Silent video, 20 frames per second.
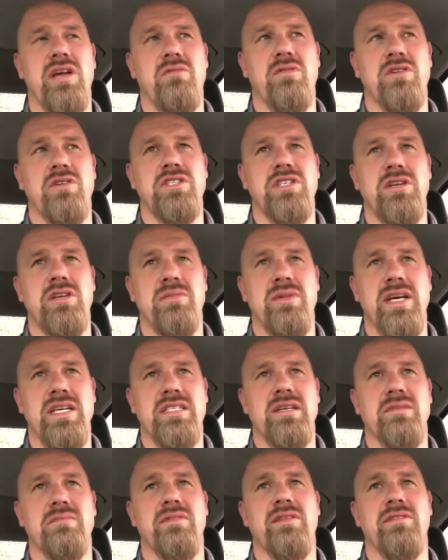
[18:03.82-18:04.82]
wants you to make
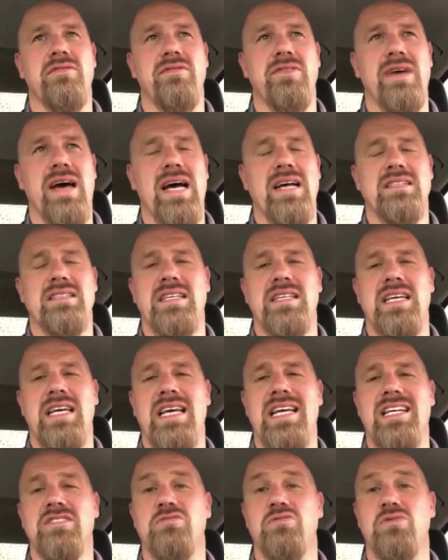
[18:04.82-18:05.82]
something fast, it
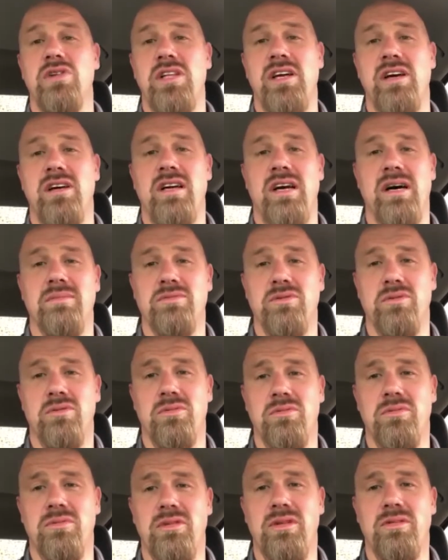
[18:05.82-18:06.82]
gets really
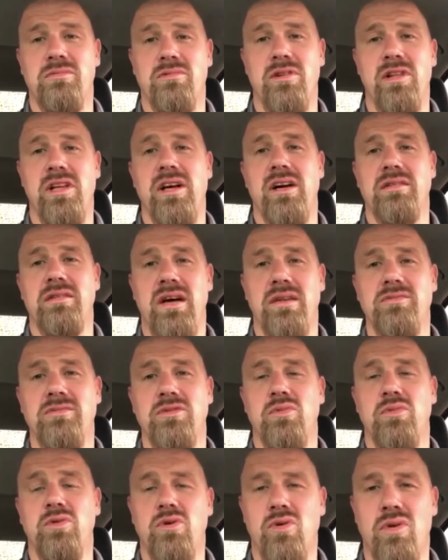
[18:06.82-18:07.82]
uncomfortable, really
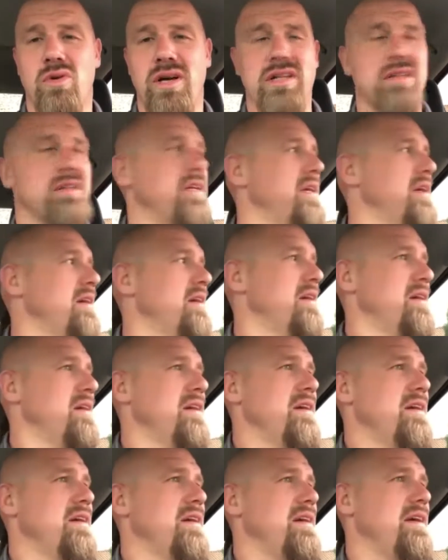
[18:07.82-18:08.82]
uncomfortable quickly,
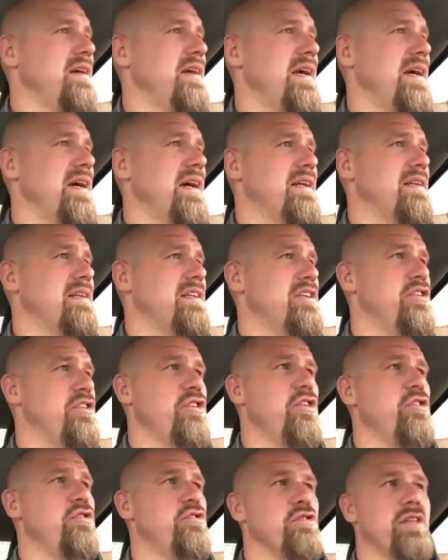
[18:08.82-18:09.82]
and
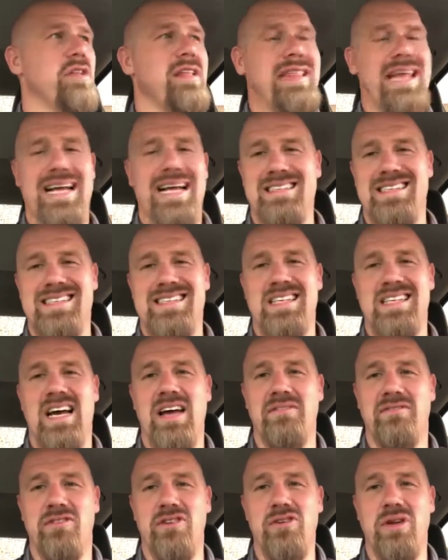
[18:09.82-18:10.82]
usually that's a
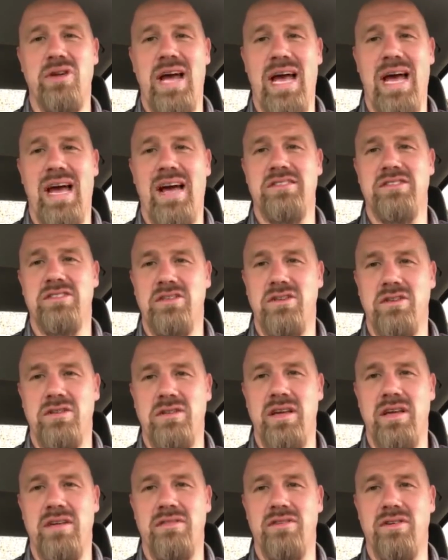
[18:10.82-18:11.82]
sign for you to act
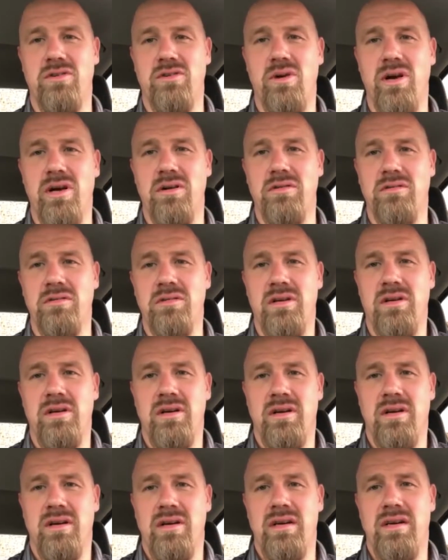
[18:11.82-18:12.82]
even quicker.
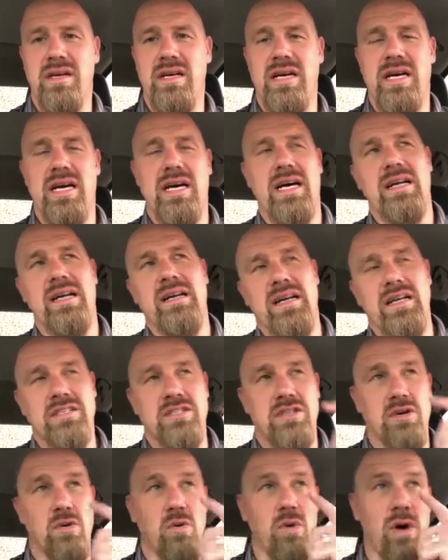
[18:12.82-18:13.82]
And and
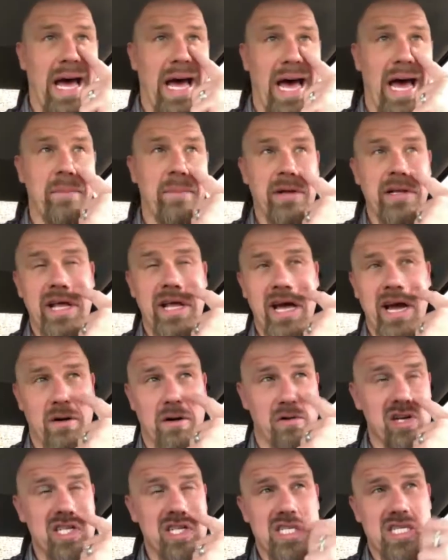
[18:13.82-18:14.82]
so what happened there
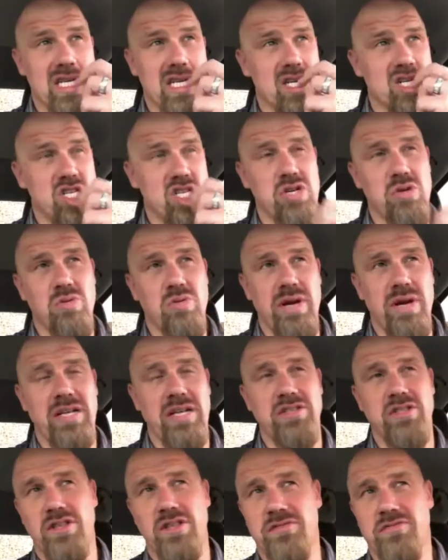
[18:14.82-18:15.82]
was, shoot, we
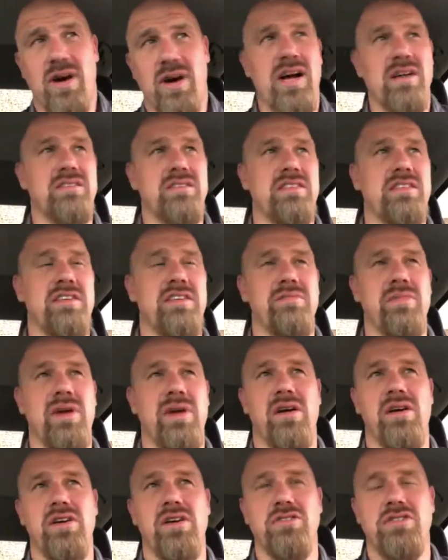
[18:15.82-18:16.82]
had just fired Steve
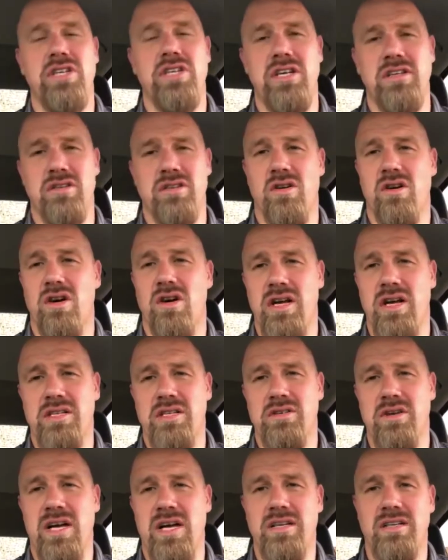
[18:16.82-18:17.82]
Mariucci as our as
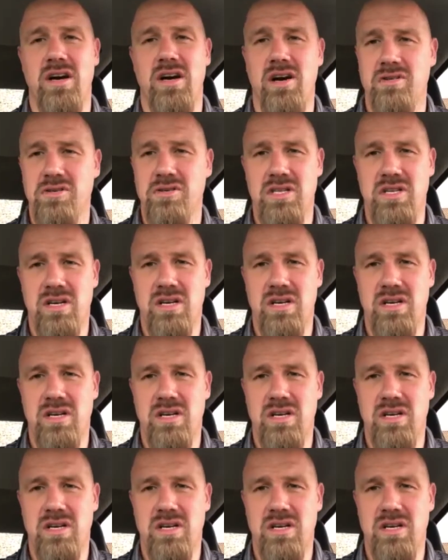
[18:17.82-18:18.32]
our head coach